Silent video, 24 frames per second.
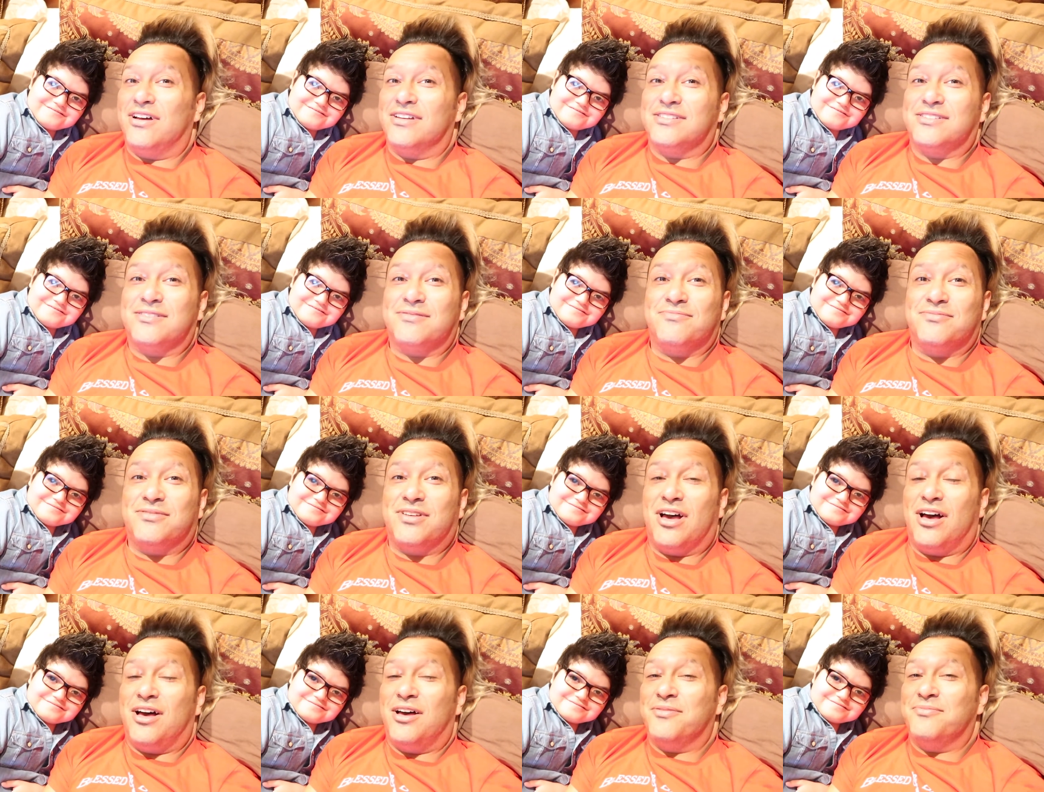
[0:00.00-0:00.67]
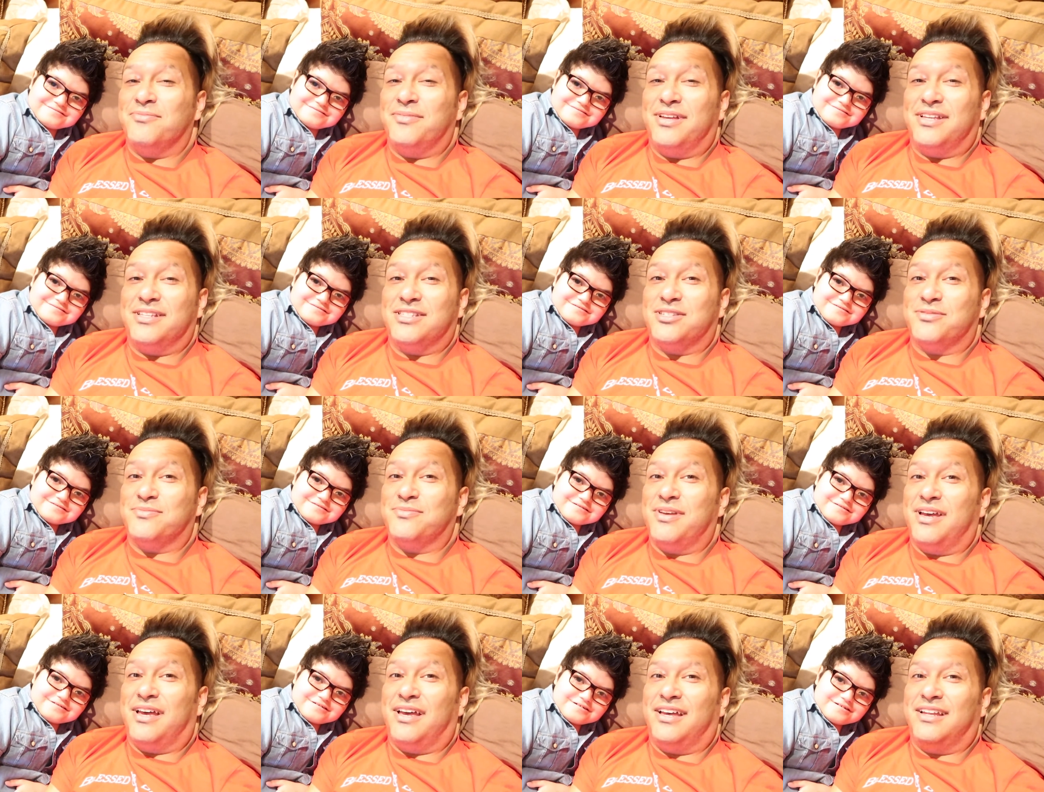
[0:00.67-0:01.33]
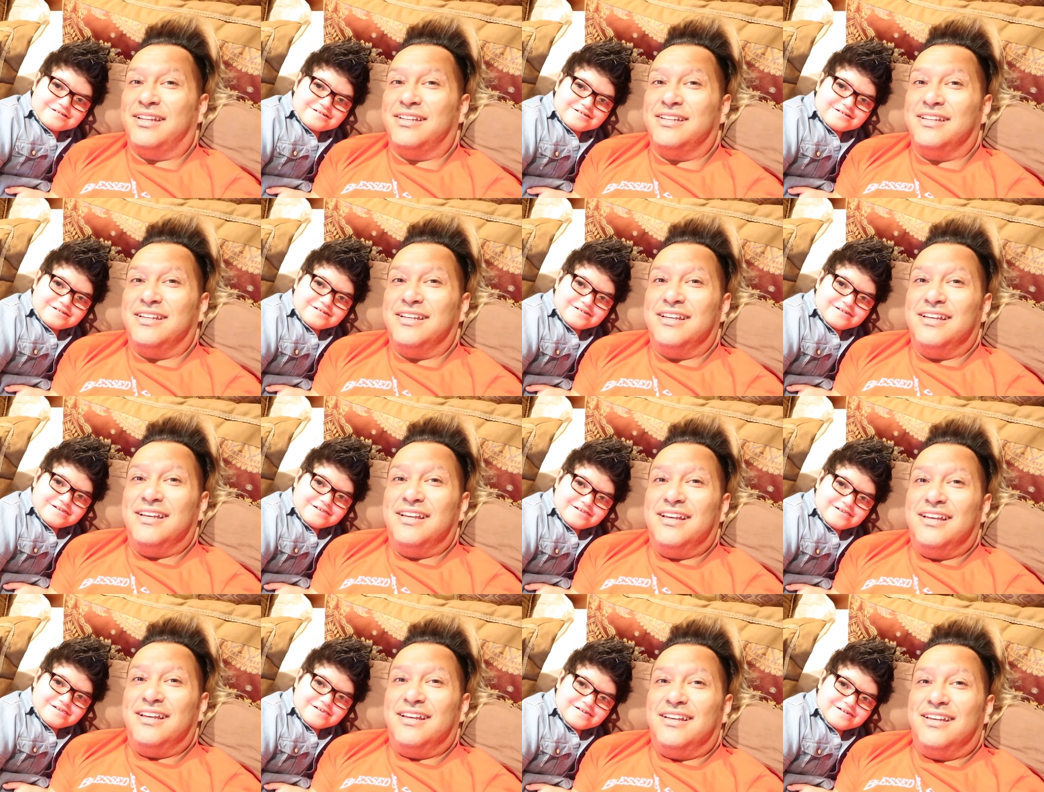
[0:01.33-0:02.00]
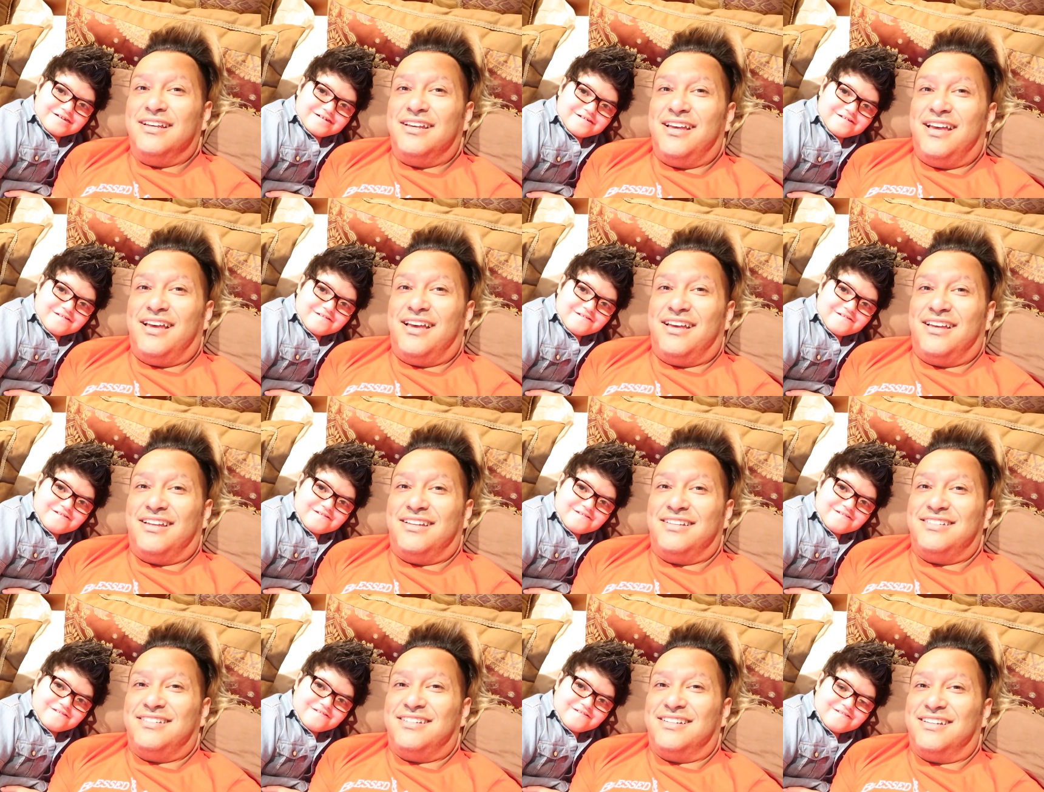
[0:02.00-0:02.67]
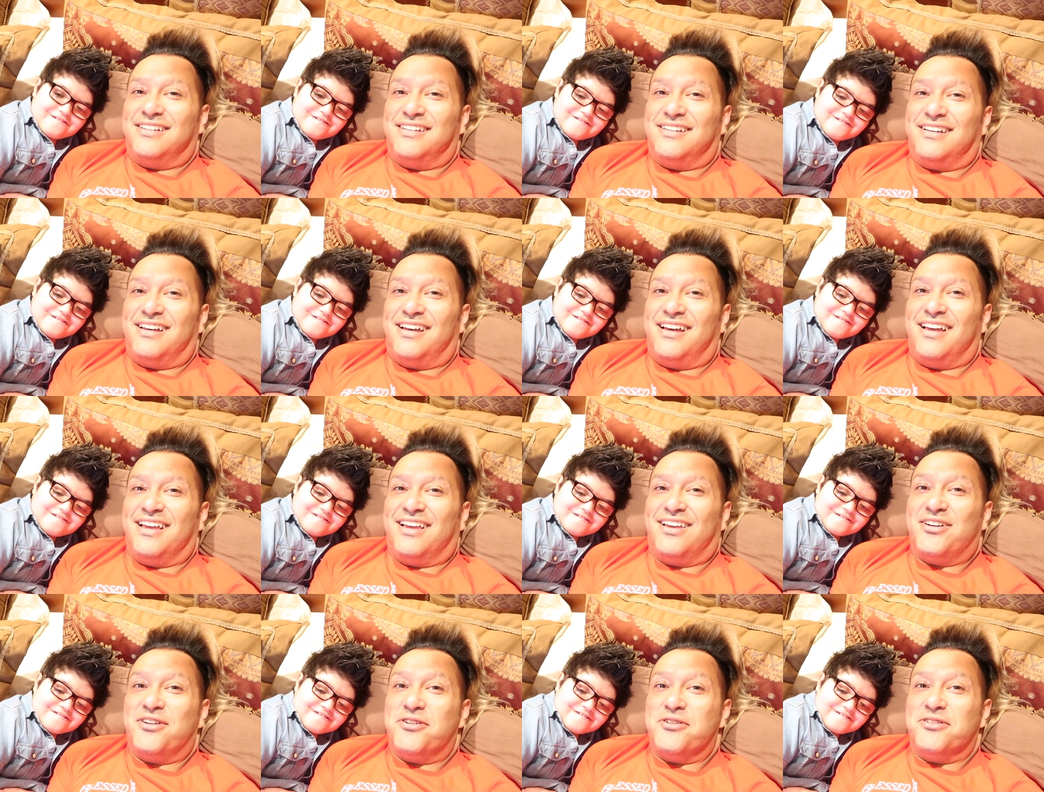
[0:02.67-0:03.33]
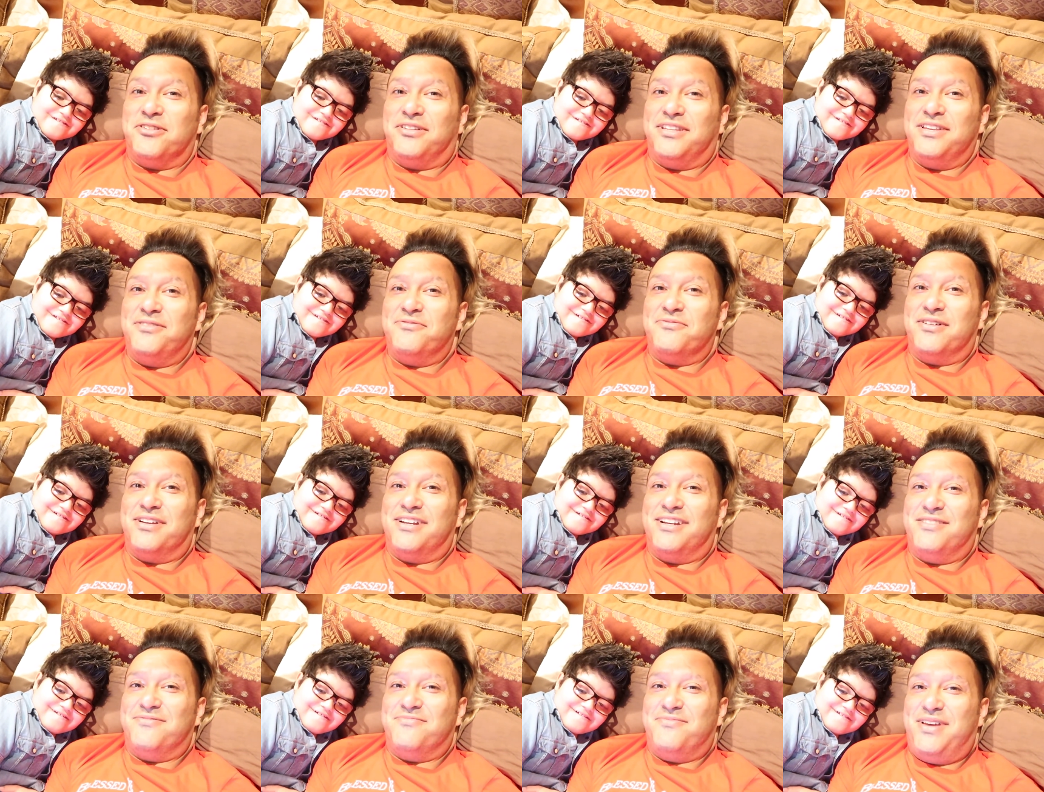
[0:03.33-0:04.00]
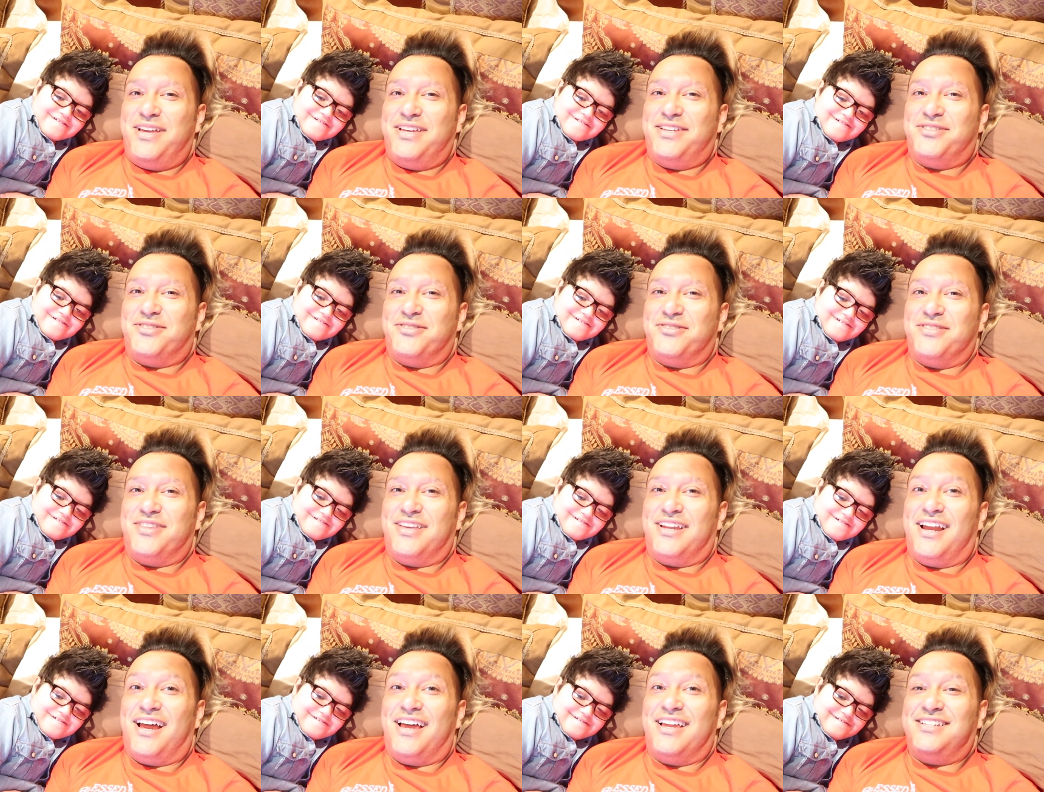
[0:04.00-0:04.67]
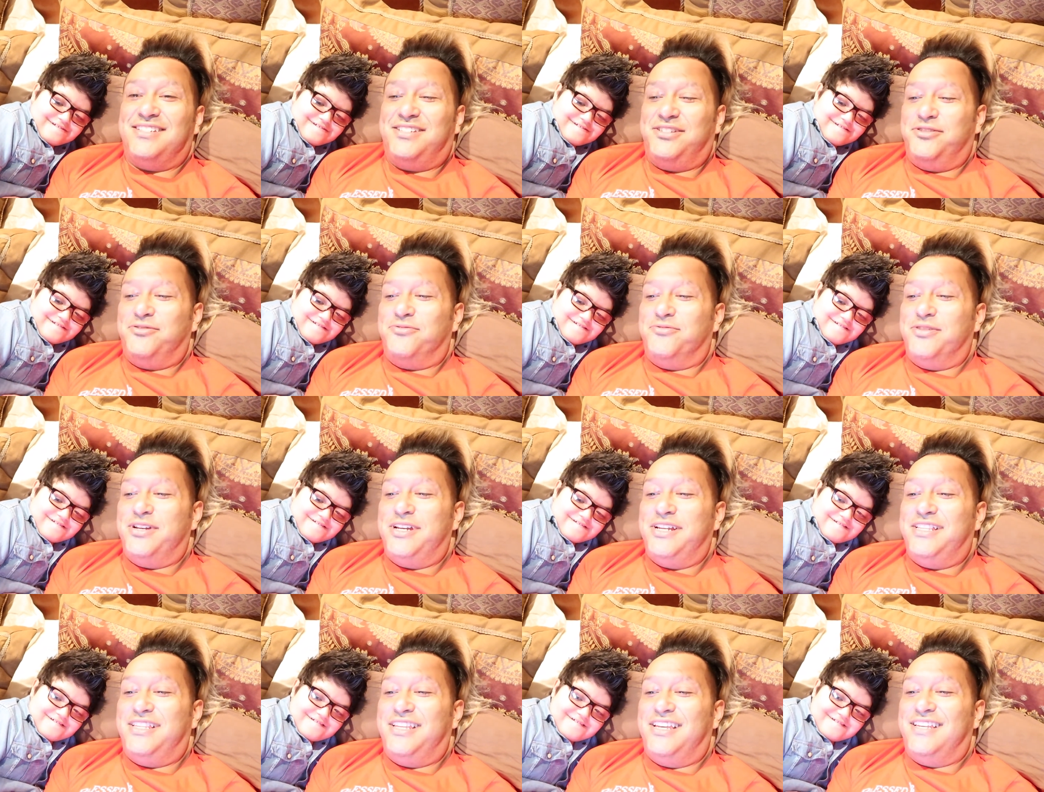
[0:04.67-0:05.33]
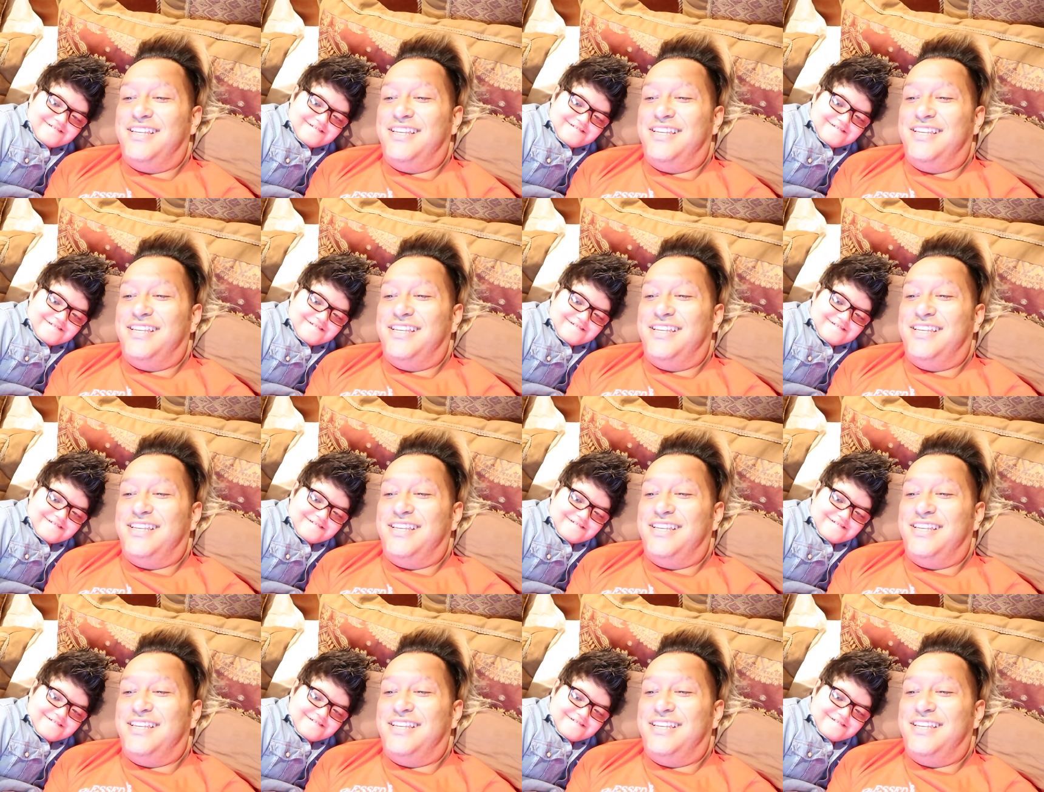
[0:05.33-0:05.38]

Speaker 1: awesome comments, man and uh, I Carly wanted to make sure that I do read